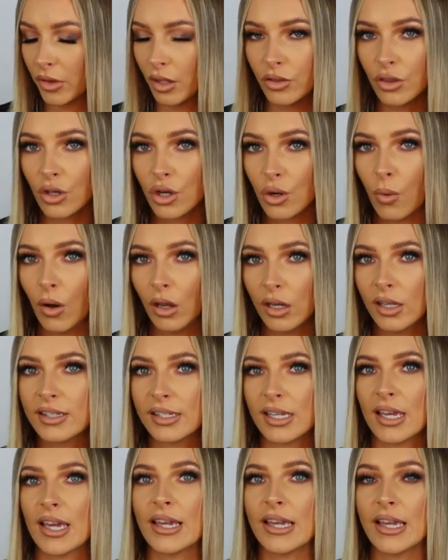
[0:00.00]
the
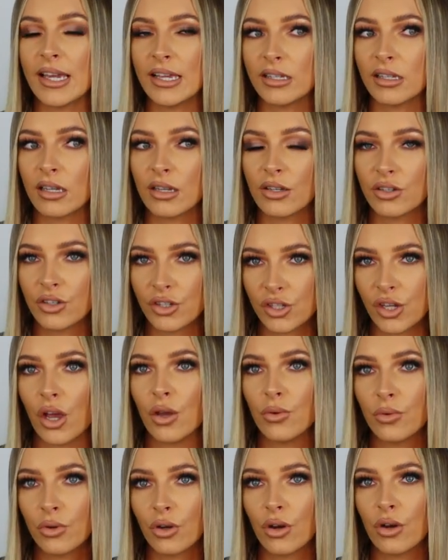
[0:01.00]
quality is
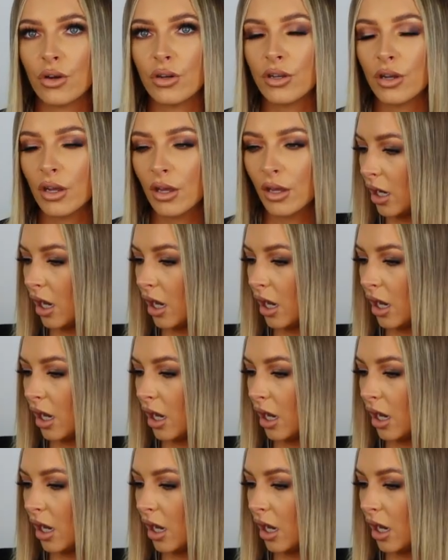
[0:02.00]
so good.